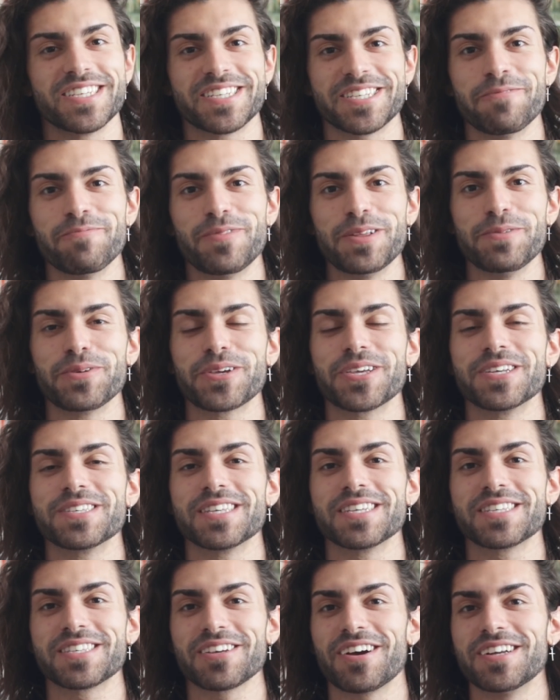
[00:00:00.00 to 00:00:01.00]
is simply because
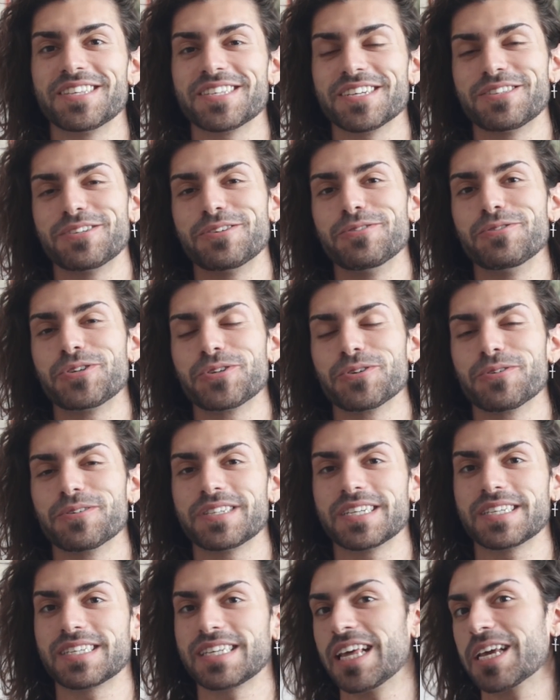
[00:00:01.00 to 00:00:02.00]
the sides are too short
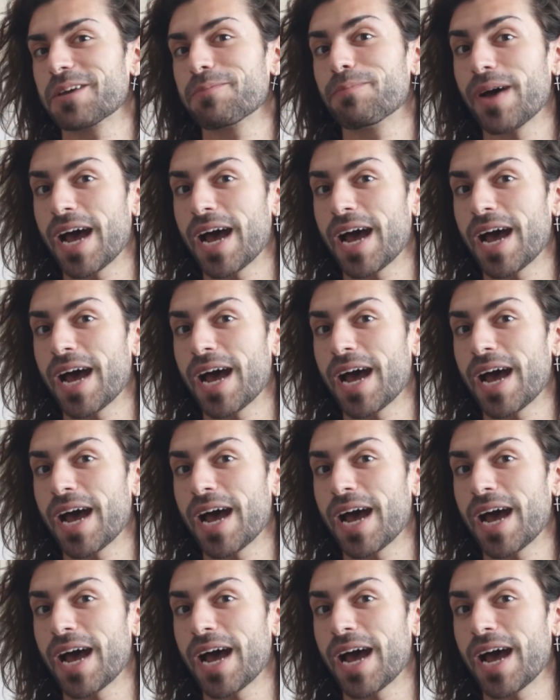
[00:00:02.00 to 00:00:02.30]
to slick